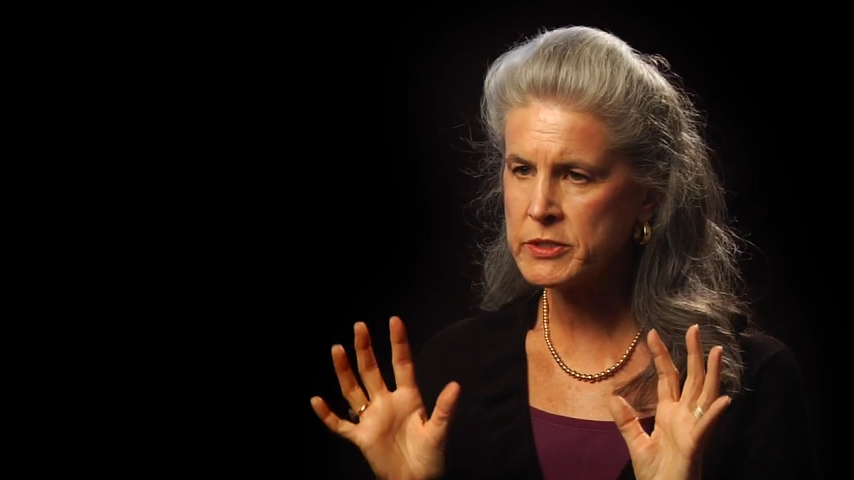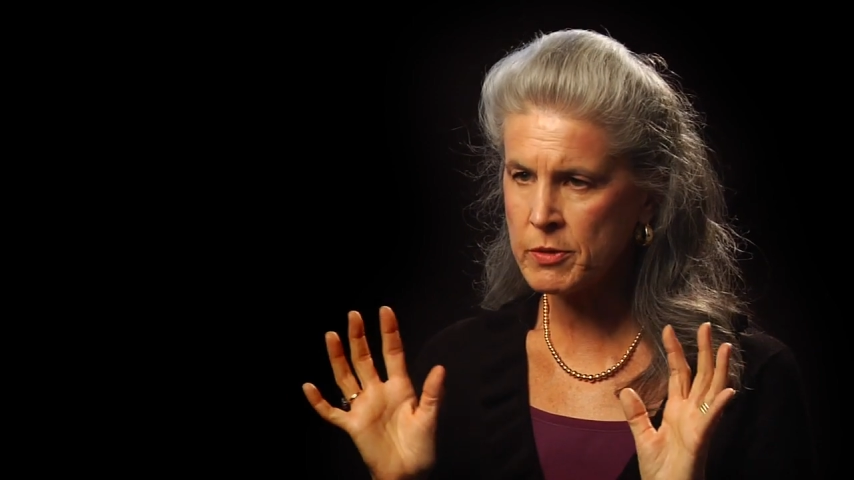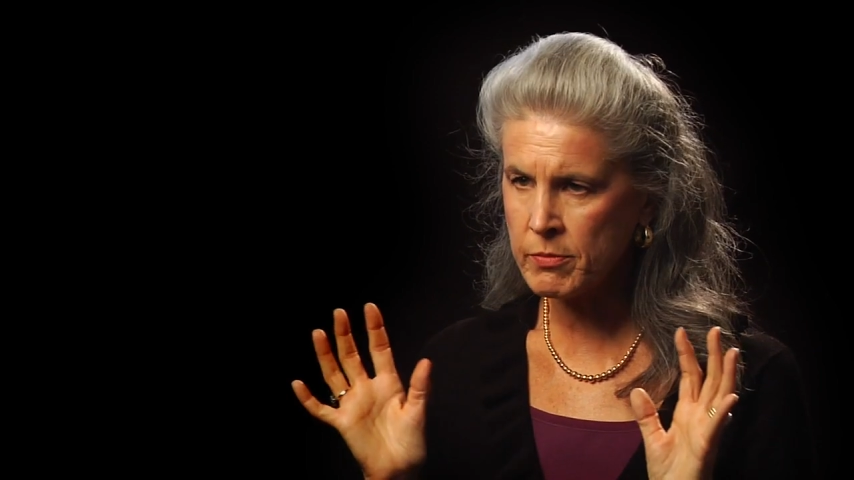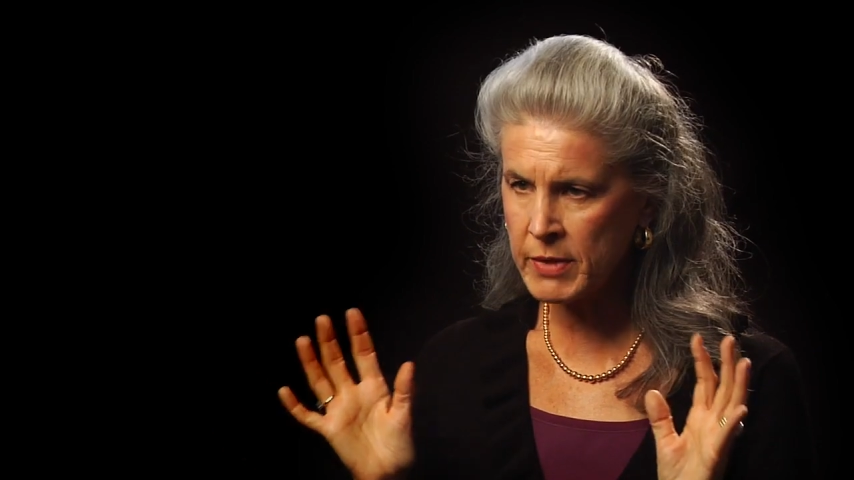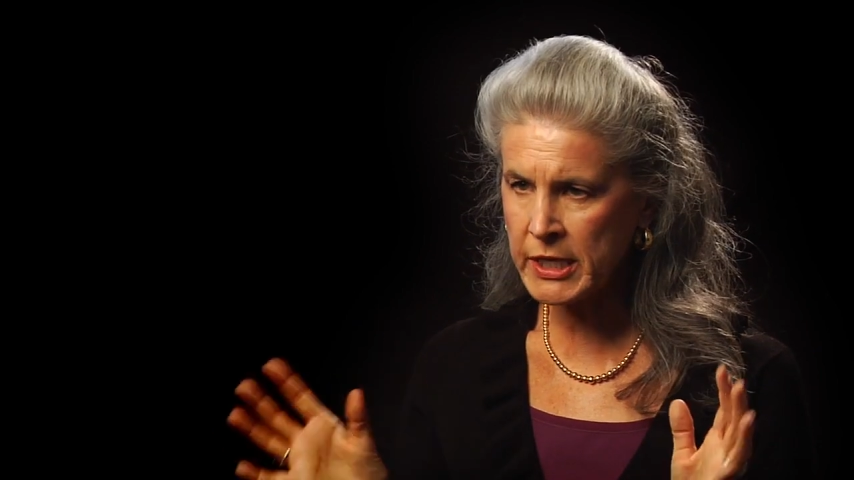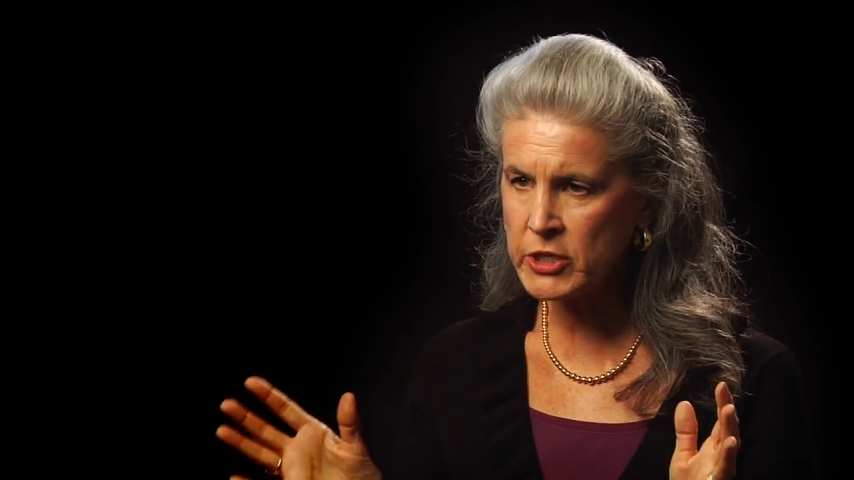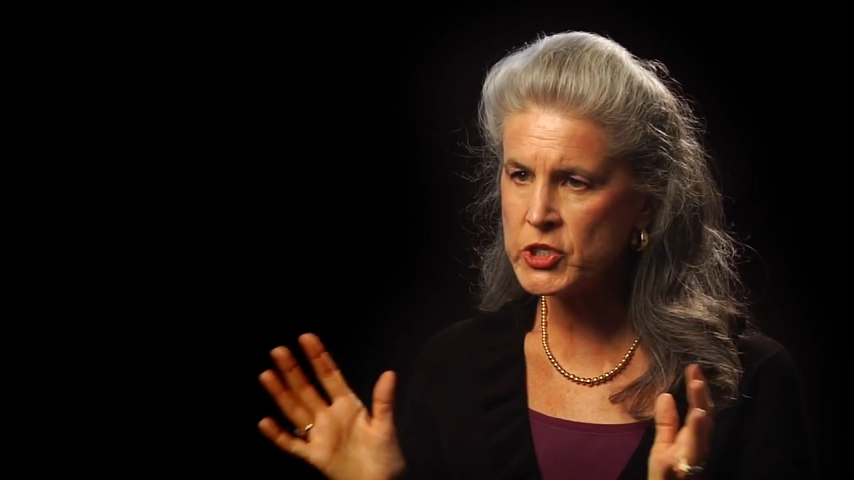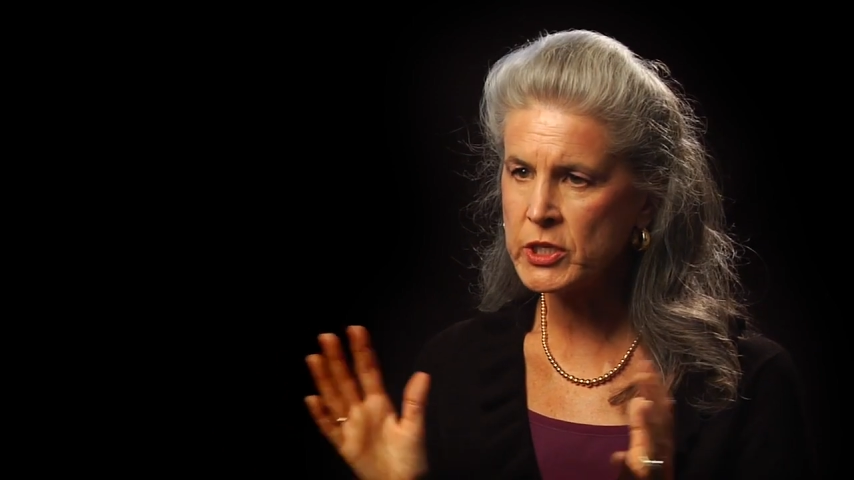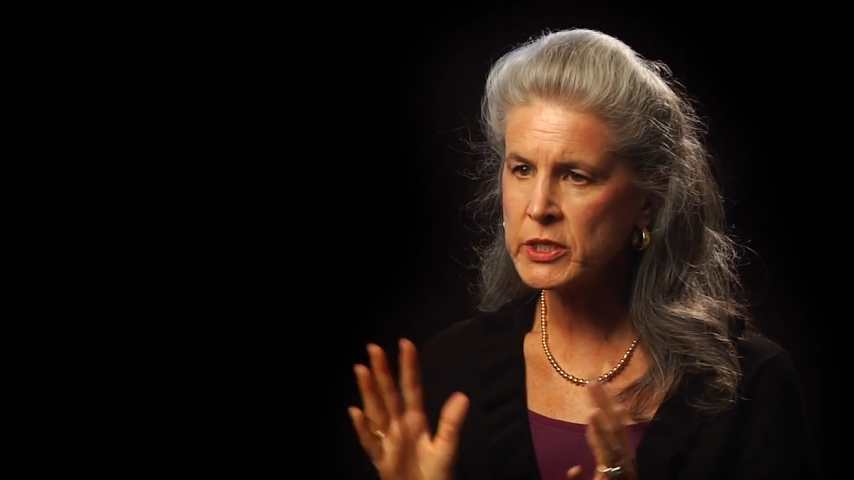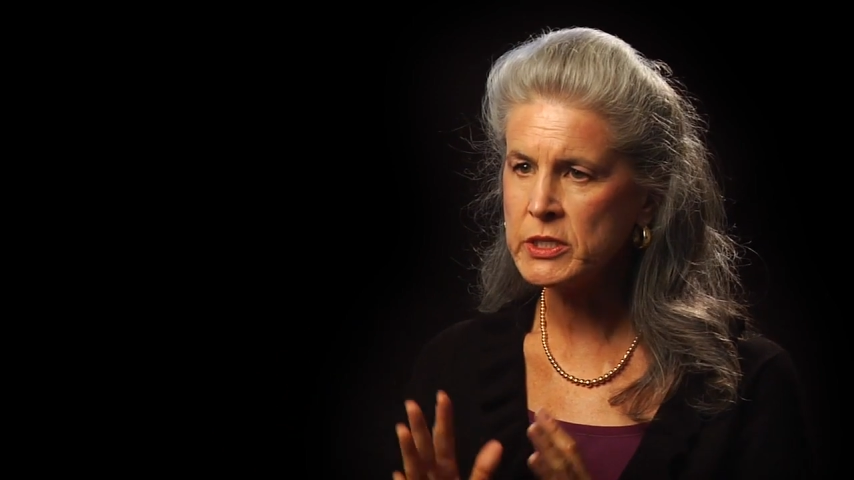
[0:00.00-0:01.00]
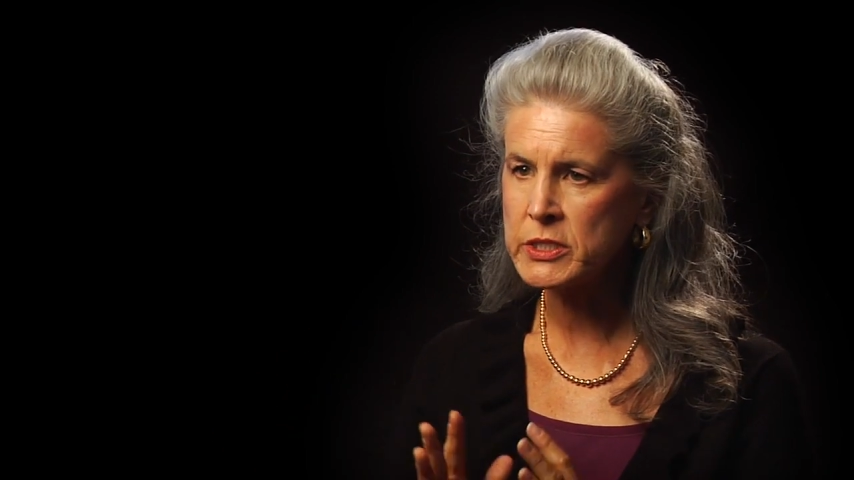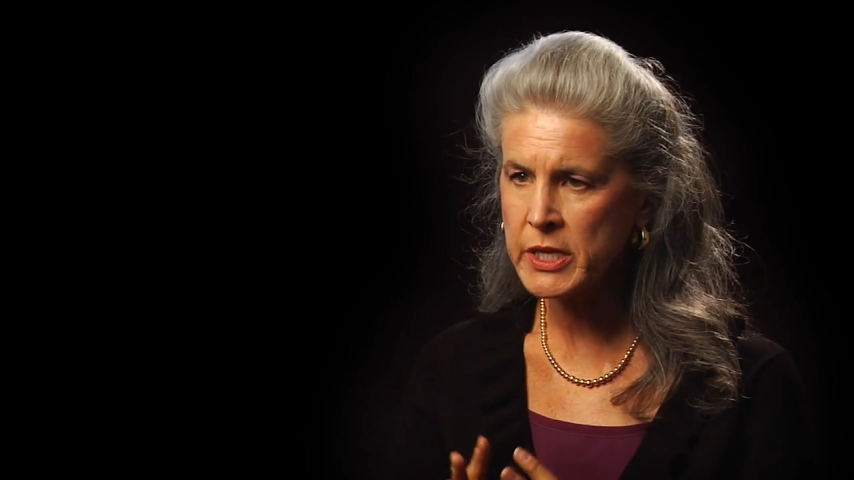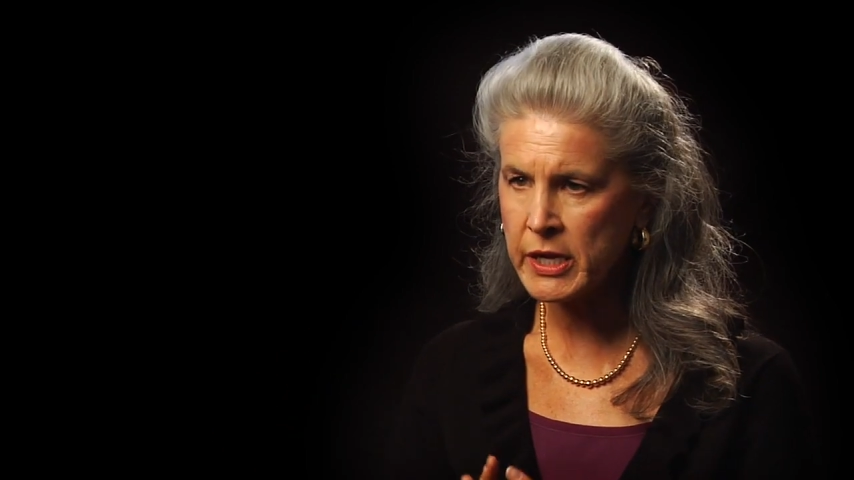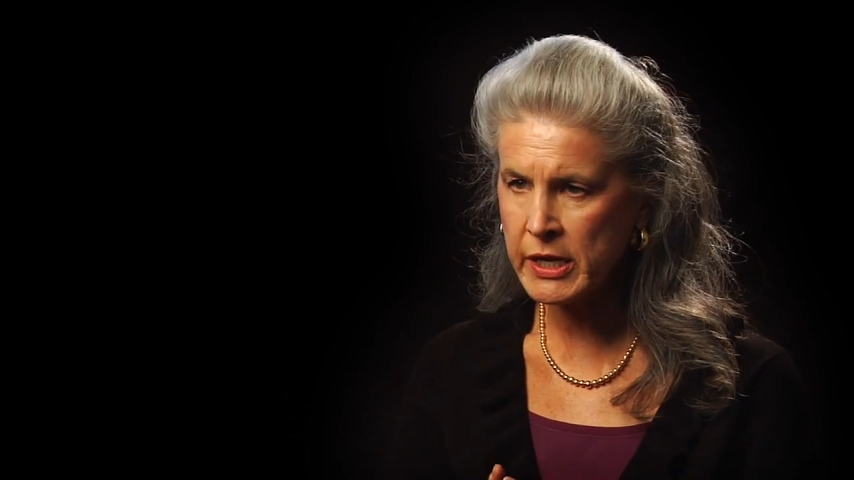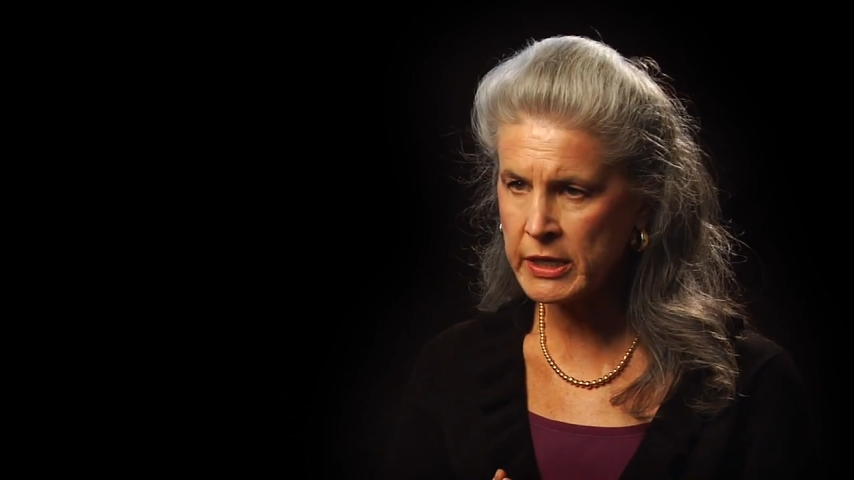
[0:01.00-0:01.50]
to manage and
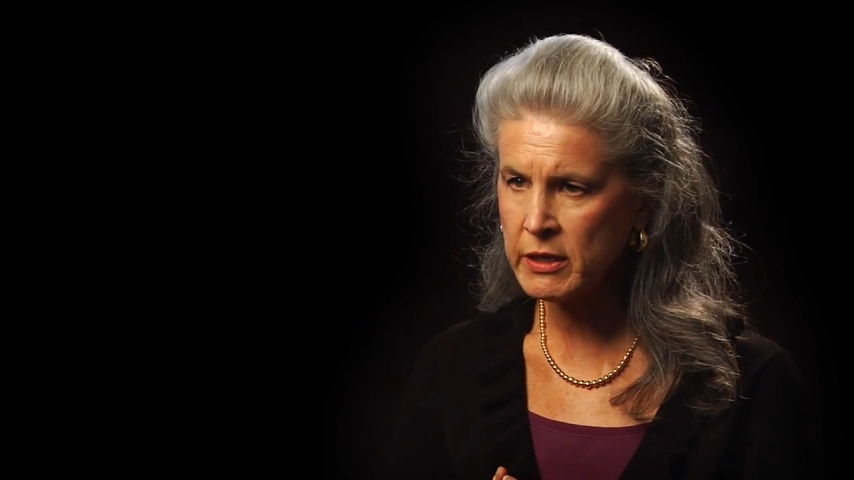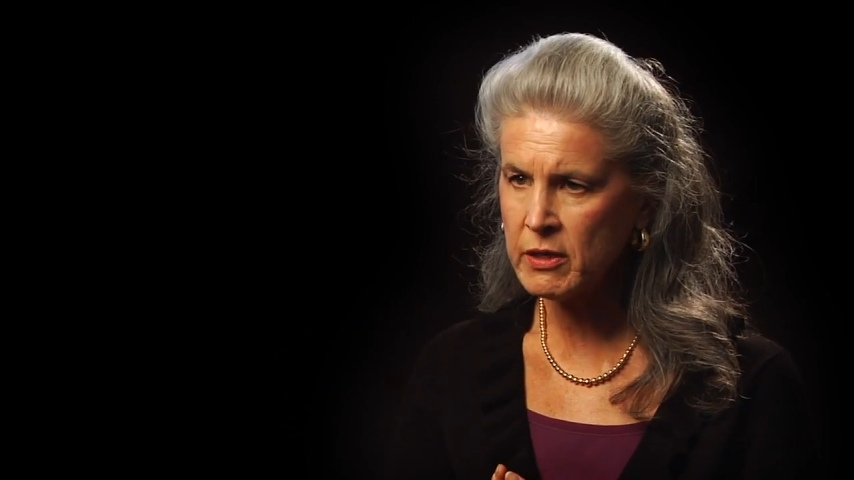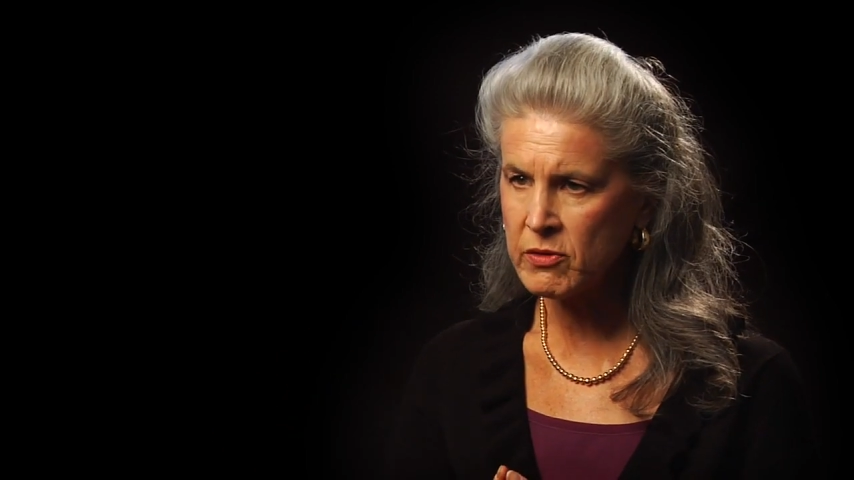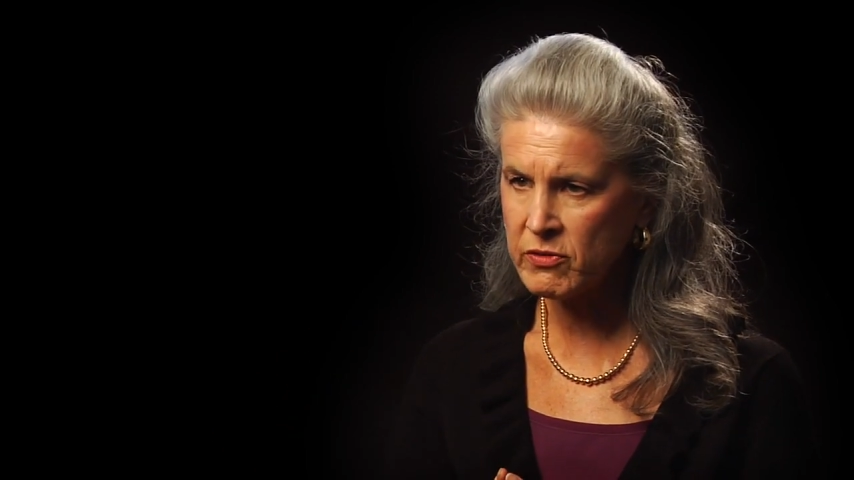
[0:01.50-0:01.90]
contain